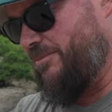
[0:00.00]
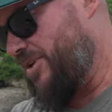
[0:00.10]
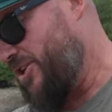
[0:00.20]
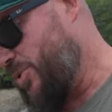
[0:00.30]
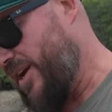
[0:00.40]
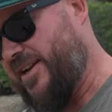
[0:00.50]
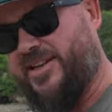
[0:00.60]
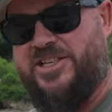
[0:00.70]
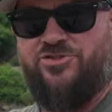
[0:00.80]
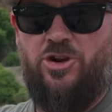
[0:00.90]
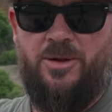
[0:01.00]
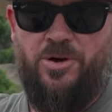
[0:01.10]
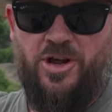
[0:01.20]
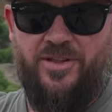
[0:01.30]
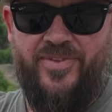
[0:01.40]
between this
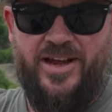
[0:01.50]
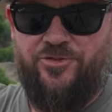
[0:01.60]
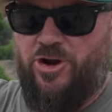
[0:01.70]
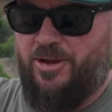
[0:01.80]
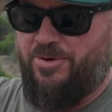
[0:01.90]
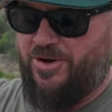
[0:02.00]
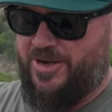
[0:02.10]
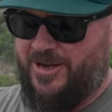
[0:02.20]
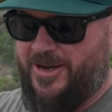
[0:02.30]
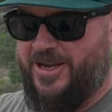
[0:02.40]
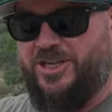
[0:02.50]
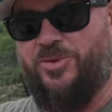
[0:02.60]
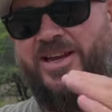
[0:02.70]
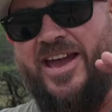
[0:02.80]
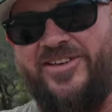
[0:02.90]
tripod and that tripod,
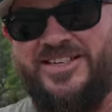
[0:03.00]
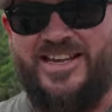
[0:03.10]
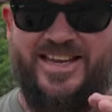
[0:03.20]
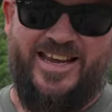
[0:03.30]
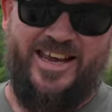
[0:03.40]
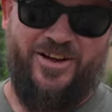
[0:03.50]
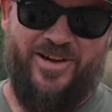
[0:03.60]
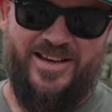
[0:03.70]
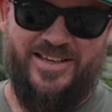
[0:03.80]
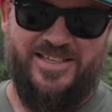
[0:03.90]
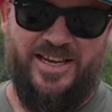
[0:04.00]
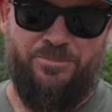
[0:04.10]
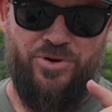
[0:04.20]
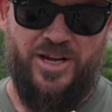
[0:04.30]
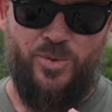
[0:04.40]
you are going to get your head around this thing
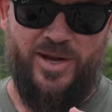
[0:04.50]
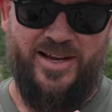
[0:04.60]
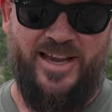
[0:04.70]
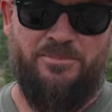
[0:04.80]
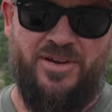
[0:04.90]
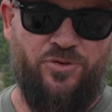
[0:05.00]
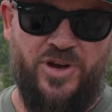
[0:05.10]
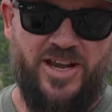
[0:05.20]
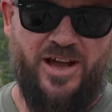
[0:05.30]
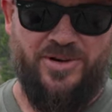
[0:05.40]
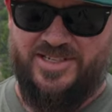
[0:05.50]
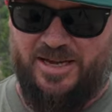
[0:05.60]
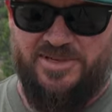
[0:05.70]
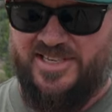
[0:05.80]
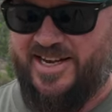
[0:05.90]
pretty quickly, and before you know it, it's
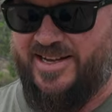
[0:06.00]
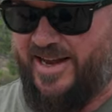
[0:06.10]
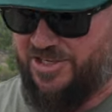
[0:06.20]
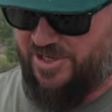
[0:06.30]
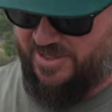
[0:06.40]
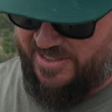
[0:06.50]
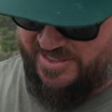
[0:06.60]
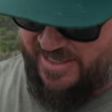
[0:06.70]
going to be second nature. This